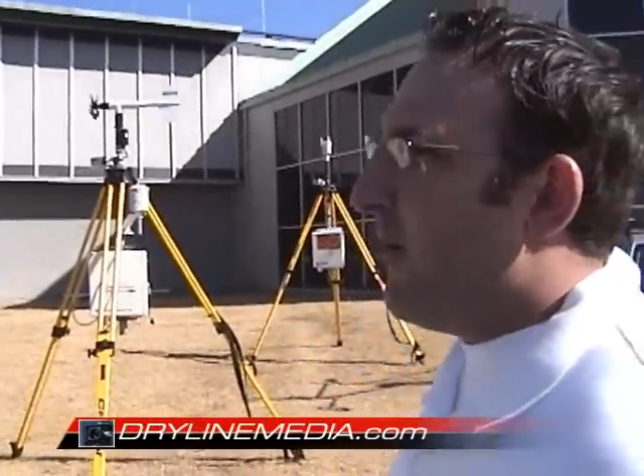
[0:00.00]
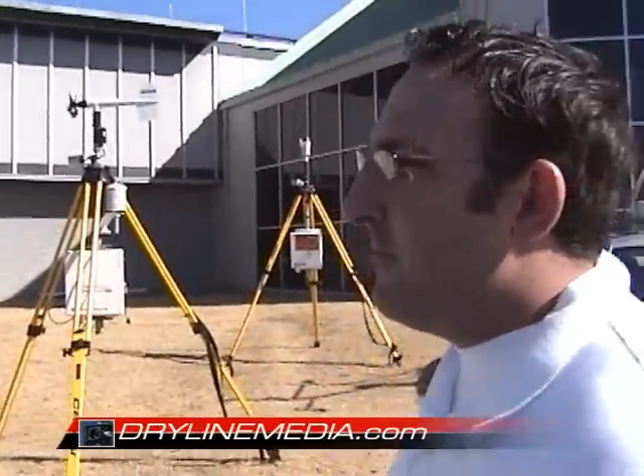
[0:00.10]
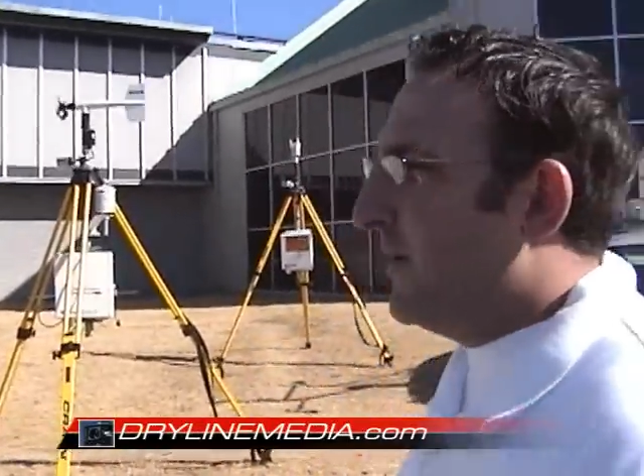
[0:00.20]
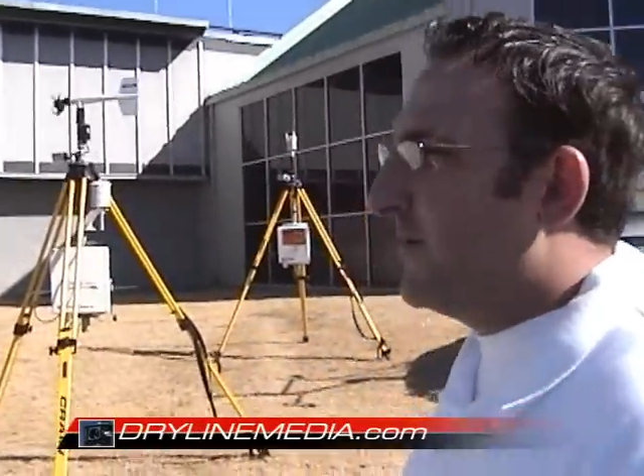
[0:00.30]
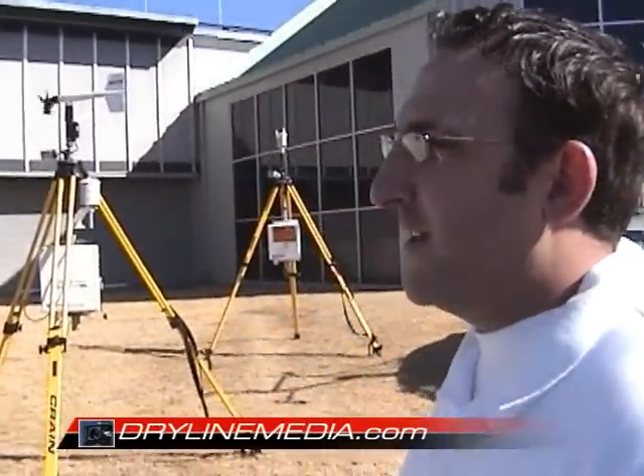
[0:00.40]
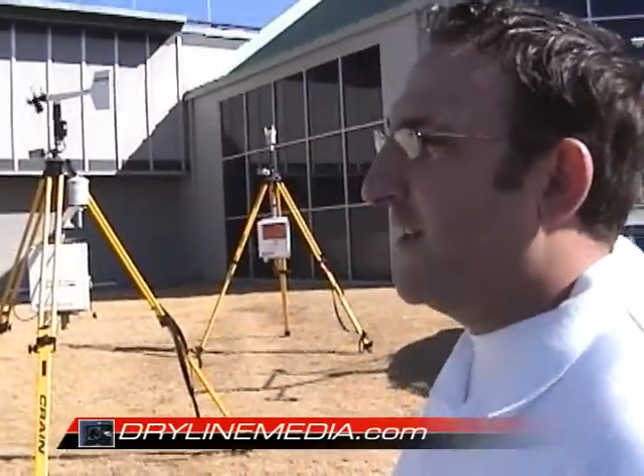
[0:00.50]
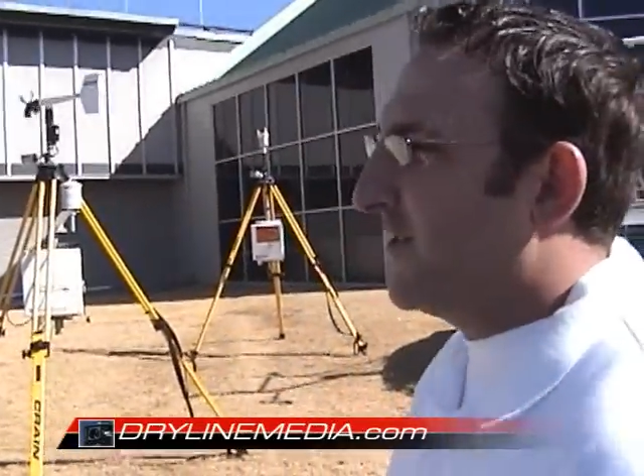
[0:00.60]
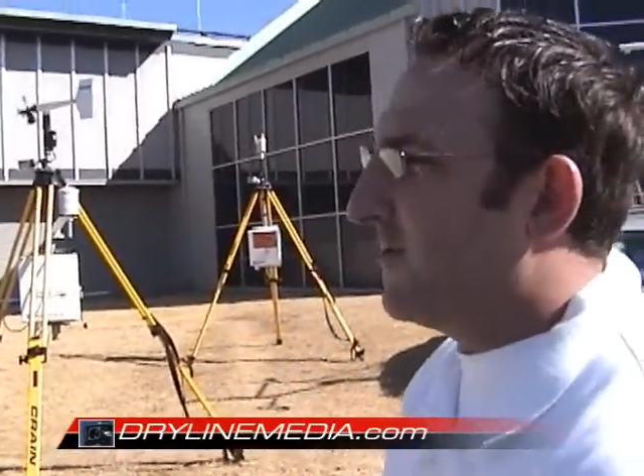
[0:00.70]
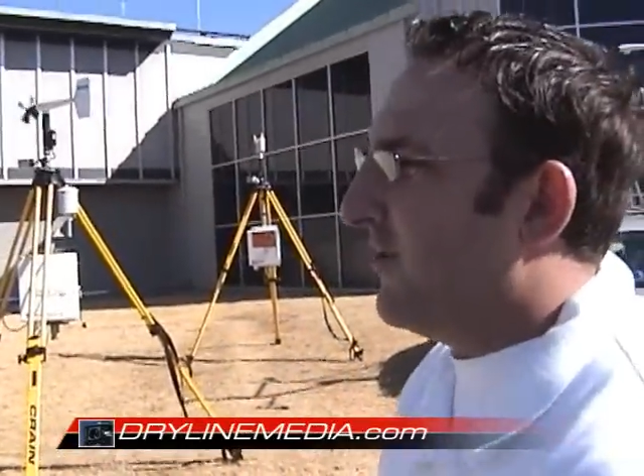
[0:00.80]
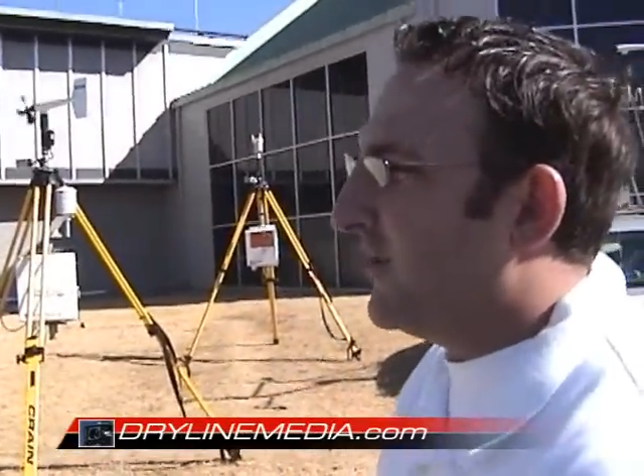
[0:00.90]
were all built and
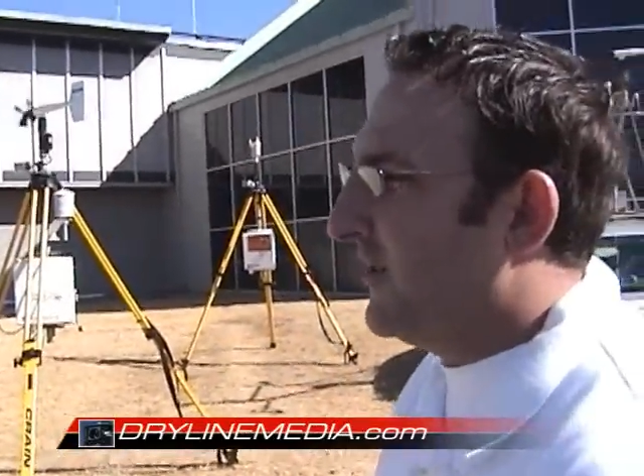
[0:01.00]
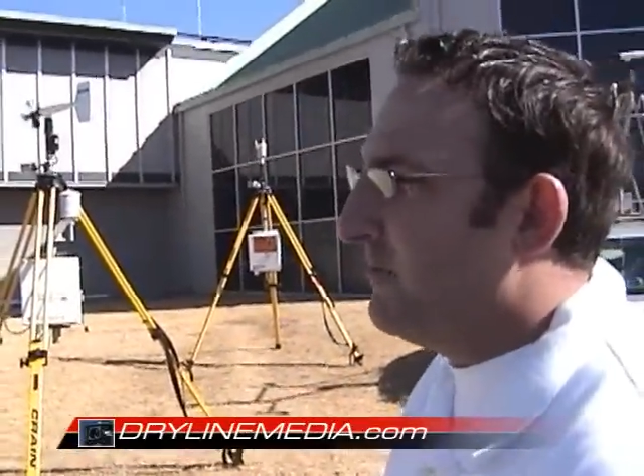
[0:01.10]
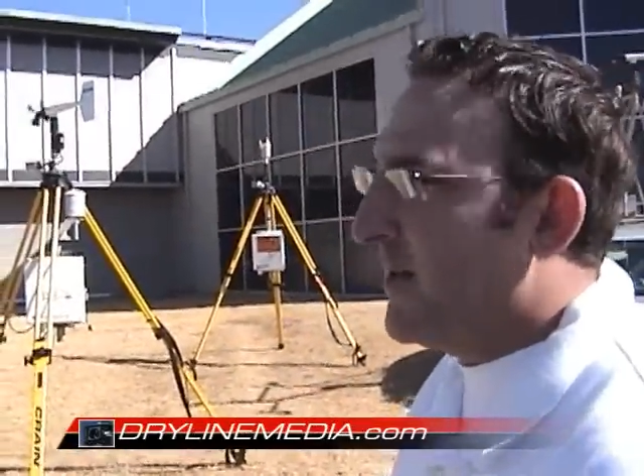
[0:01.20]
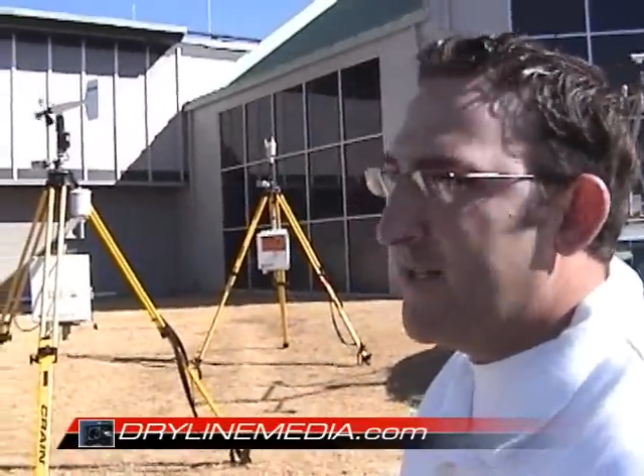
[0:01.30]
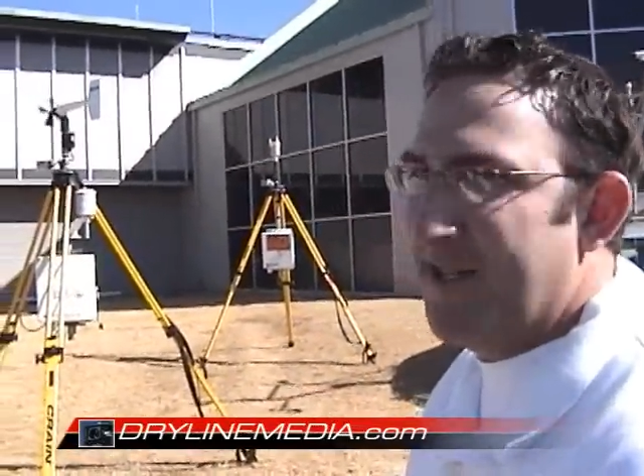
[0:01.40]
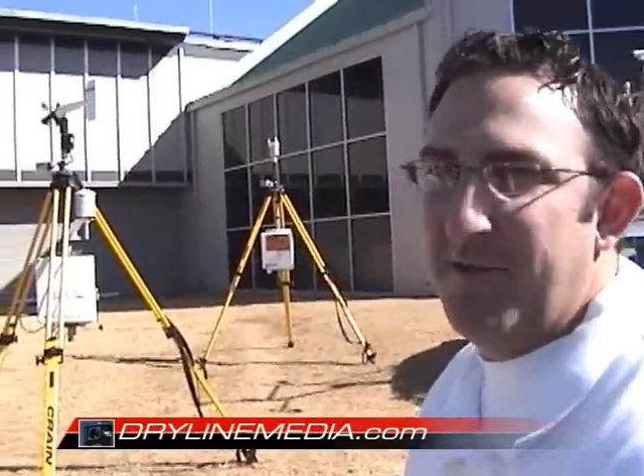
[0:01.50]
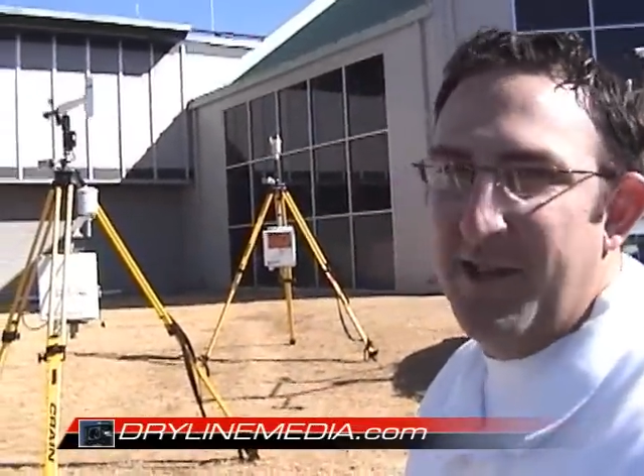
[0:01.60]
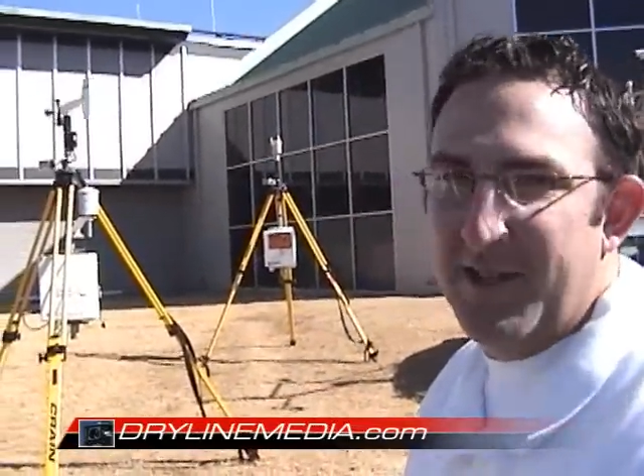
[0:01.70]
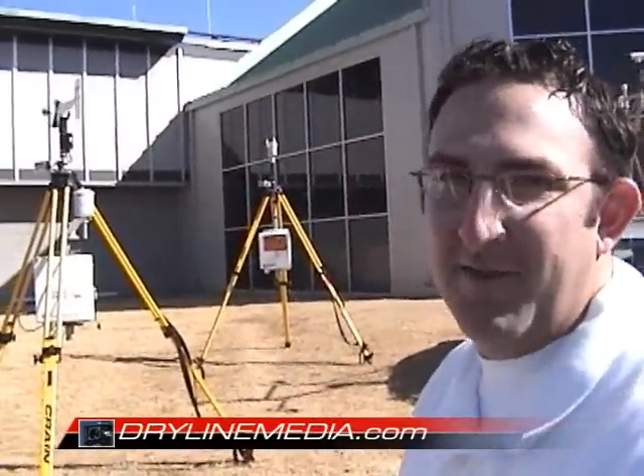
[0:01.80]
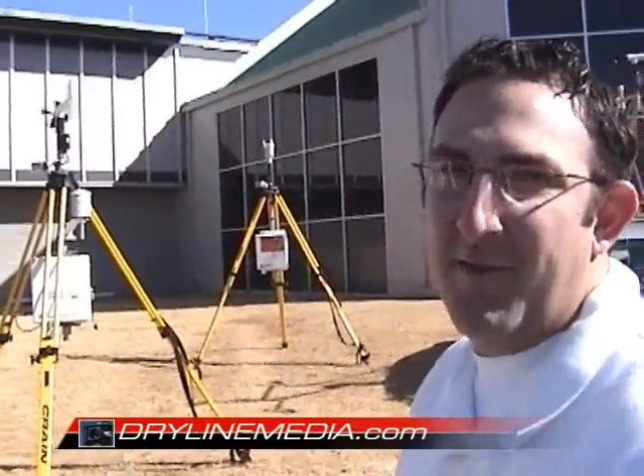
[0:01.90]
constructed by
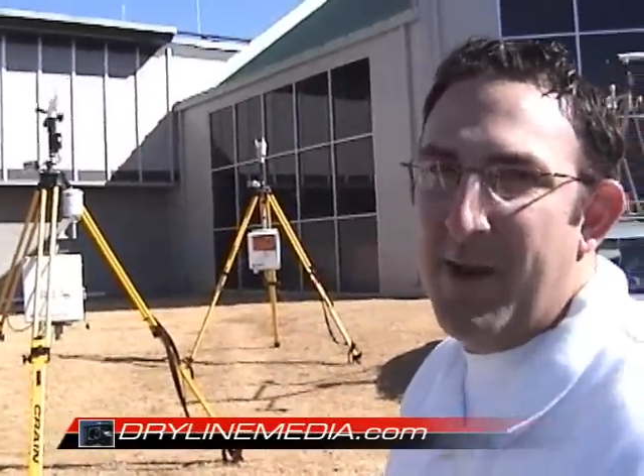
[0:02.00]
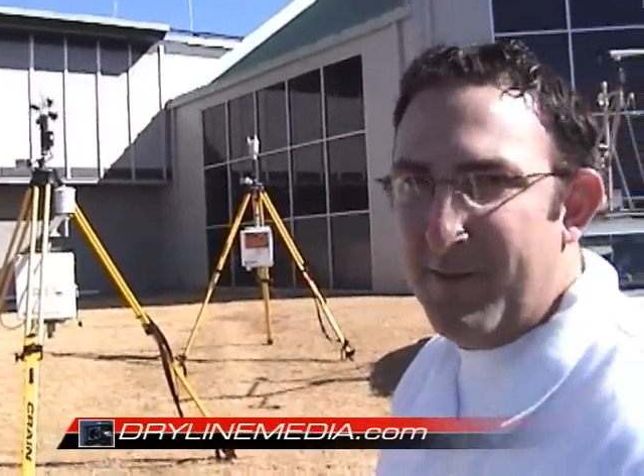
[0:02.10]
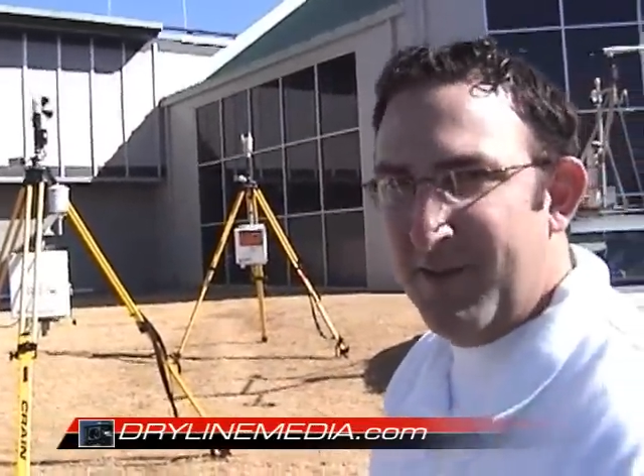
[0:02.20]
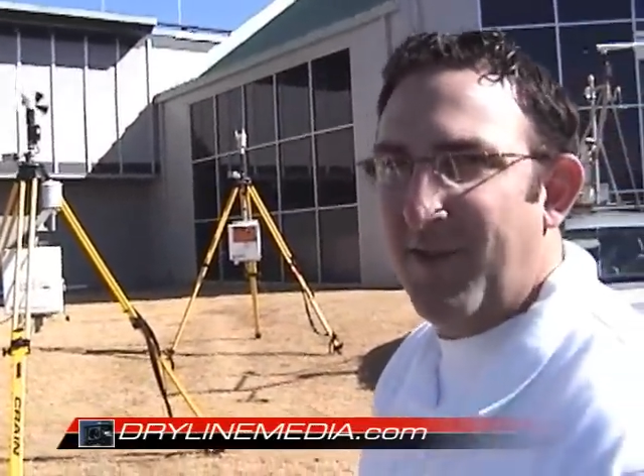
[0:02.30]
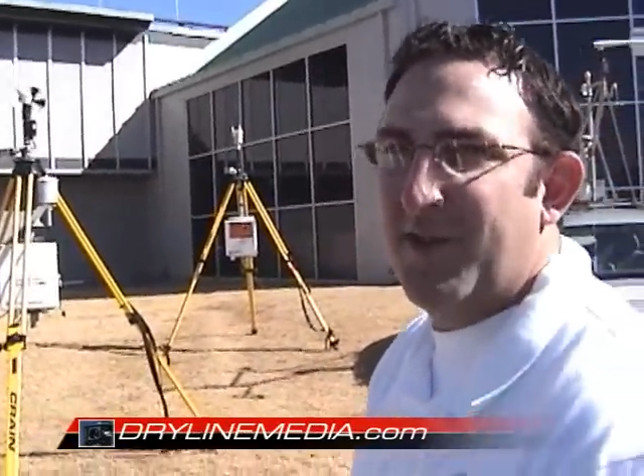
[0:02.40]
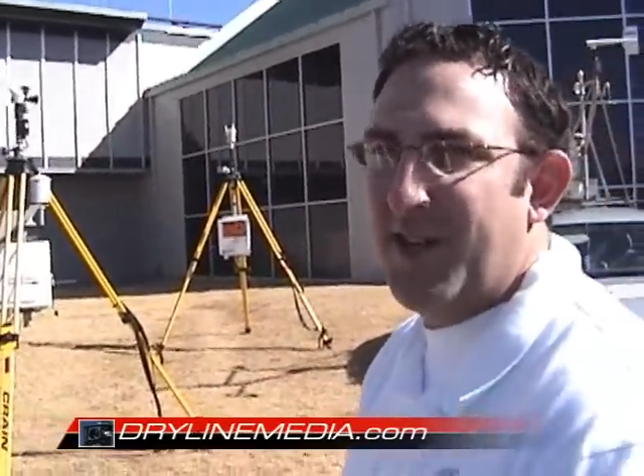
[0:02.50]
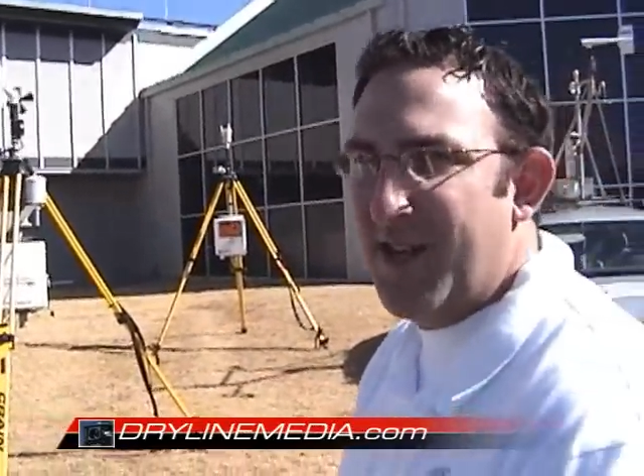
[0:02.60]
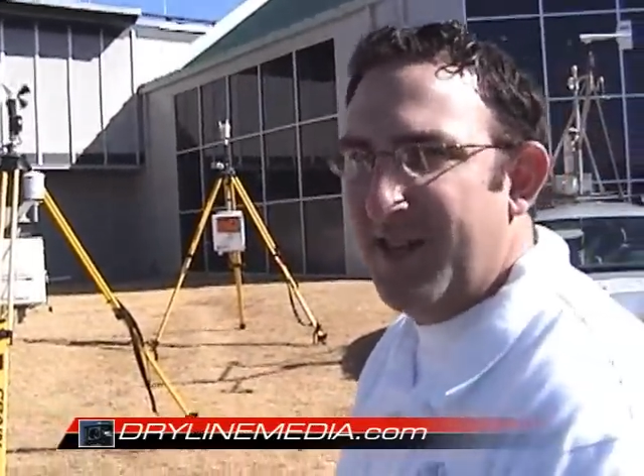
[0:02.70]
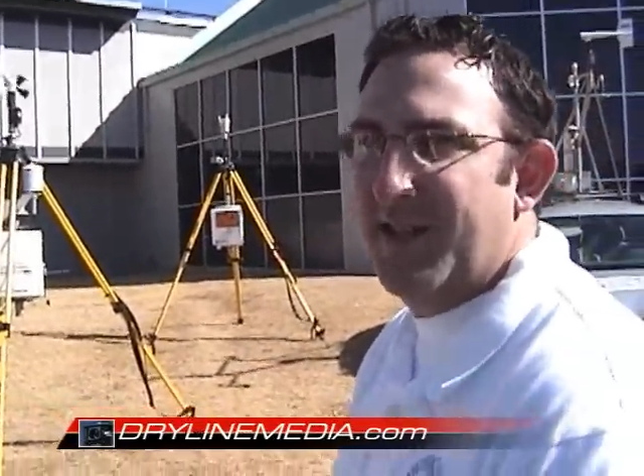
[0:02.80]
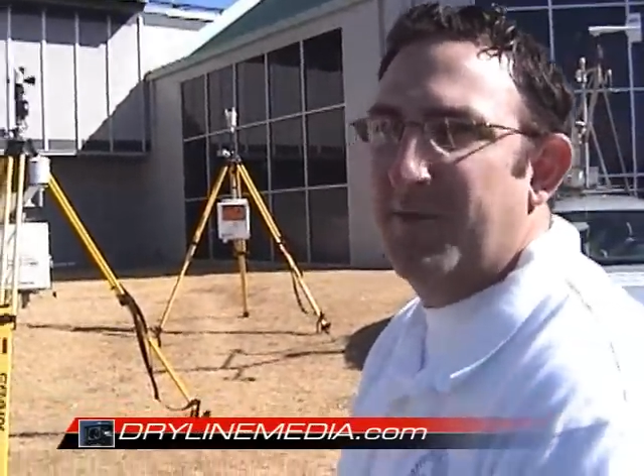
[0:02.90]
students from atmospheric
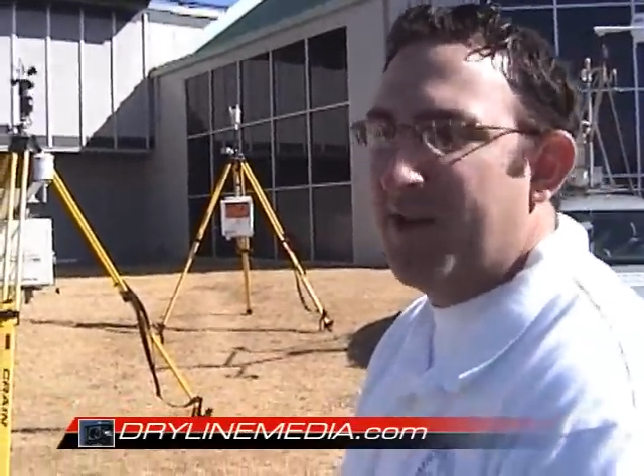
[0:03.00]
science and